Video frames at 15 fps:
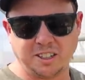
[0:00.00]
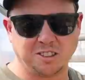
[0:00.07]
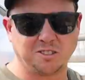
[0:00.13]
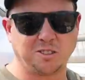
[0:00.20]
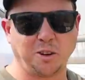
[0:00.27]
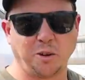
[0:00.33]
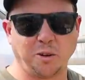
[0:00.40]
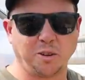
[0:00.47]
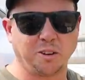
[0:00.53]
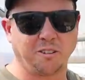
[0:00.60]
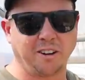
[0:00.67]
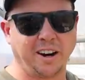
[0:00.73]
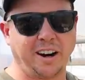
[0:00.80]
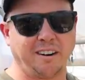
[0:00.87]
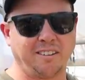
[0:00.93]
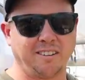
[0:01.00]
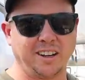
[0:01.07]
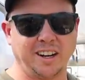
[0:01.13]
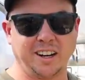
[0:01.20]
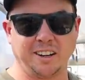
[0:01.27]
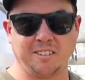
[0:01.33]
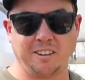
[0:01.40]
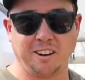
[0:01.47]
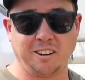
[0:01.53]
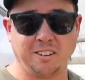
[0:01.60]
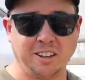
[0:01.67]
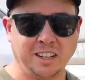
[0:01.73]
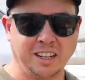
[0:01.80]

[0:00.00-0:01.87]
just throw it in the ground and let it grow.